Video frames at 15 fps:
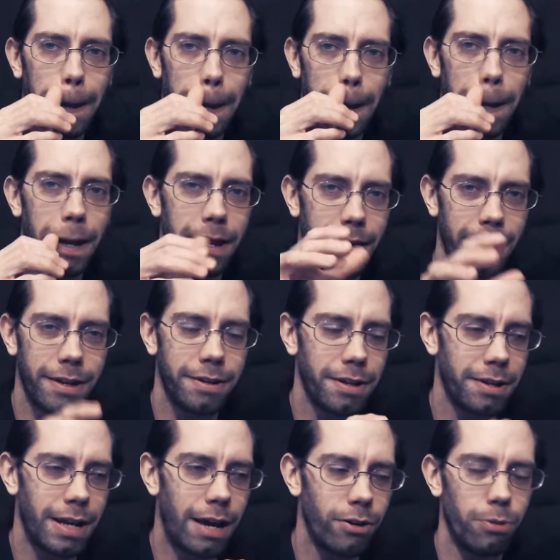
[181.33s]

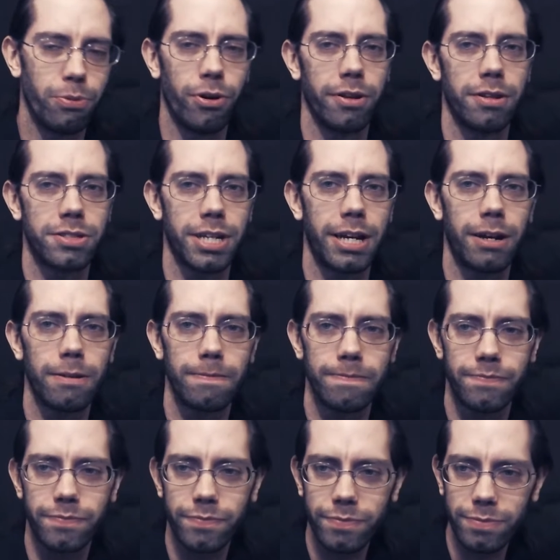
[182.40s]
and I will point this out.
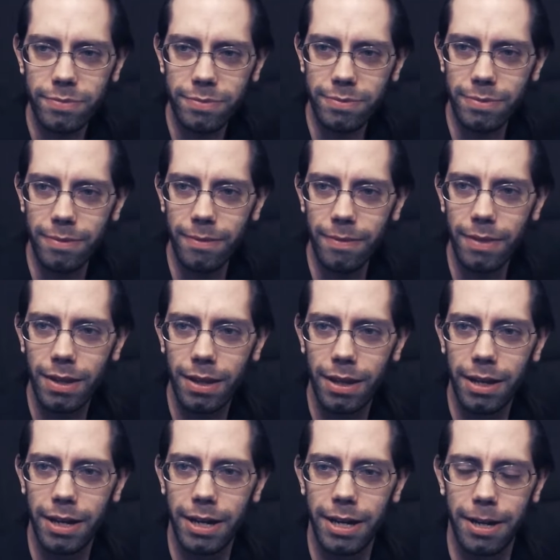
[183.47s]

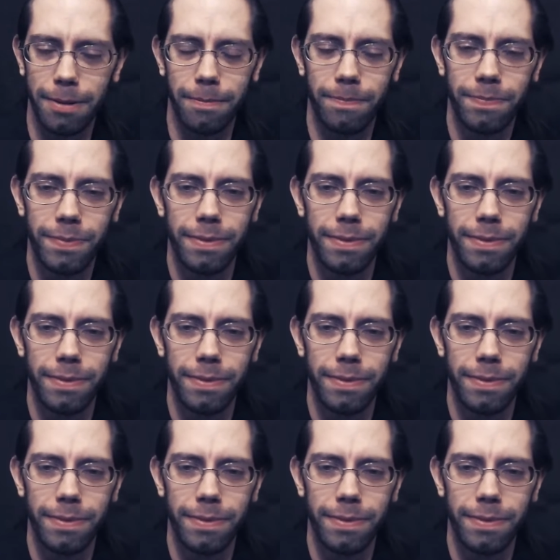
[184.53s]
But